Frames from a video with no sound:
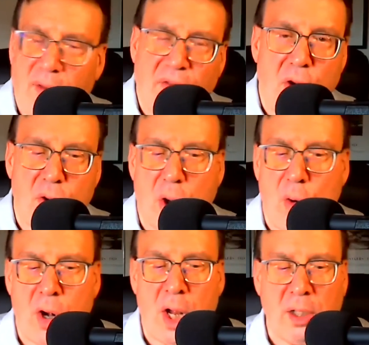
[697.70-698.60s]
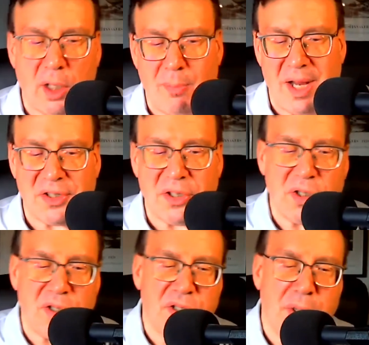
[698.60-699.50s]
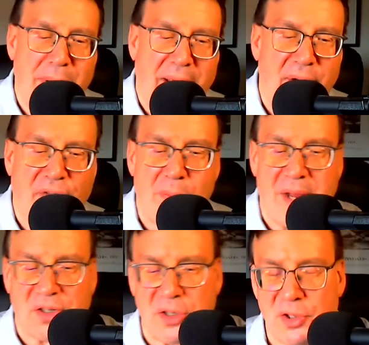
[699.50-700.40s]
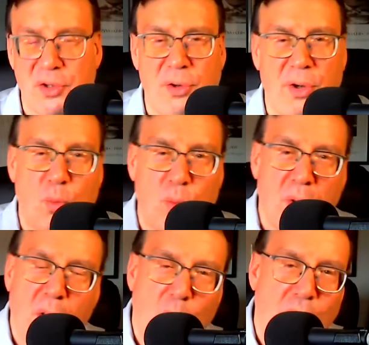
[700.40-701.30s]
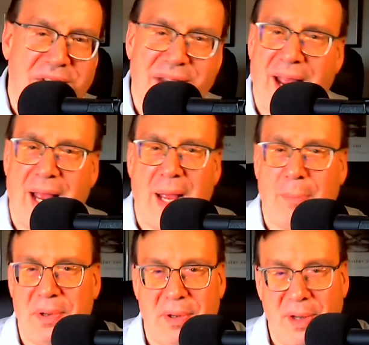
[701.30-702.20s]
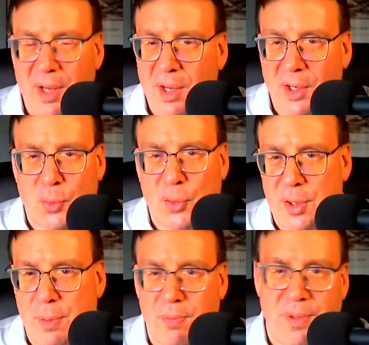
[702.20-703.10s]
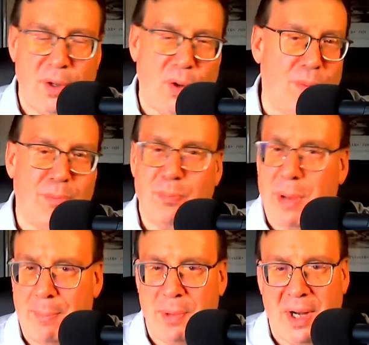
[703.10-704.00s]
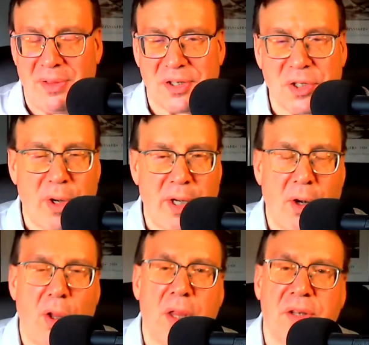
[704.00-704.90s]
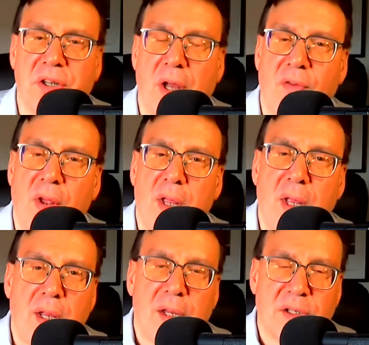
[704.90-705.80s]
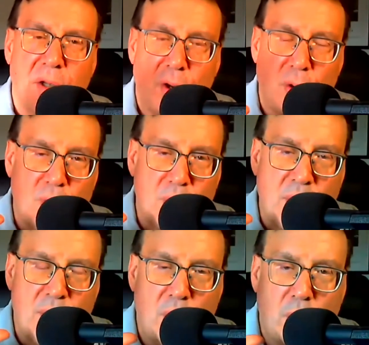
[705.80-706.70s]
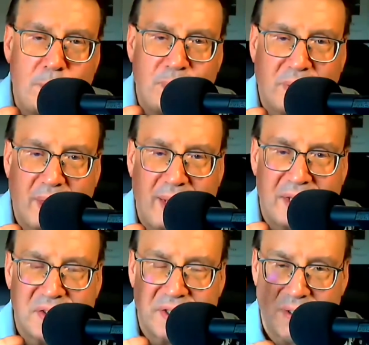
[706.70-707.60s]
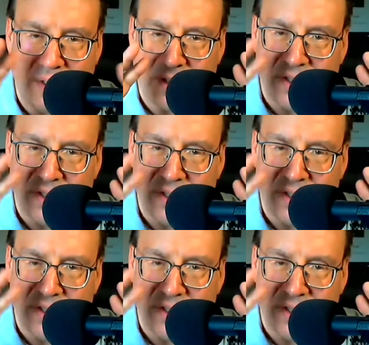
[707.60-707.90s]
phone going on, little messages, the banner for Messenger and WhatsApp and Twitter, popping on the screen and all this stuff. So there's